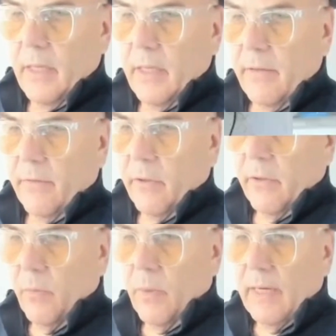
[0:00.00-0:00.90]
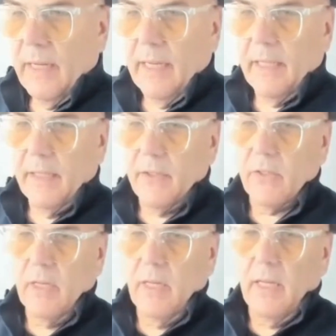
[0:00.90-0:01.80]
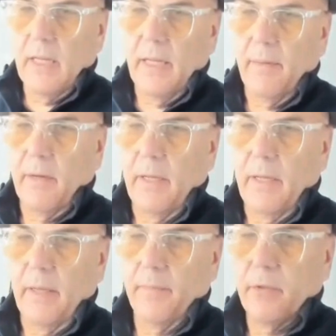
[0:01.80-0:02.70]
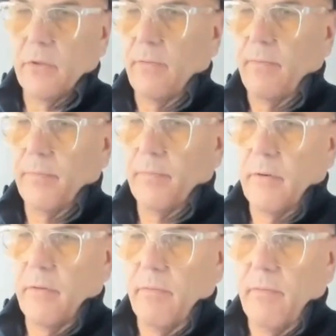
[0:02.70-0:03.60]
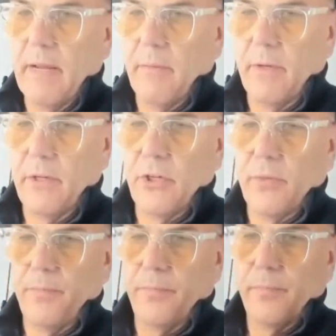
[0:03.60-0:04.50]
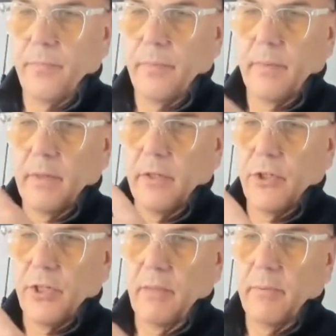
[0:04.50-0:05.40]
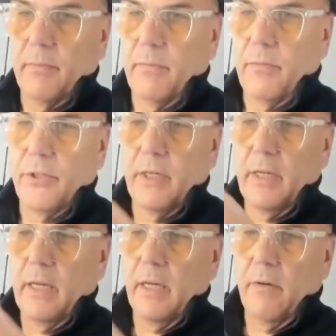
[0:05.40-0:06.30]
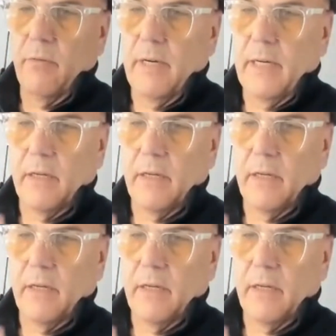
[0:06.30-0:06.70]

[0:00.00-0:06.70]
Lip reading: You've got one here that's a sort of roundish shape, which really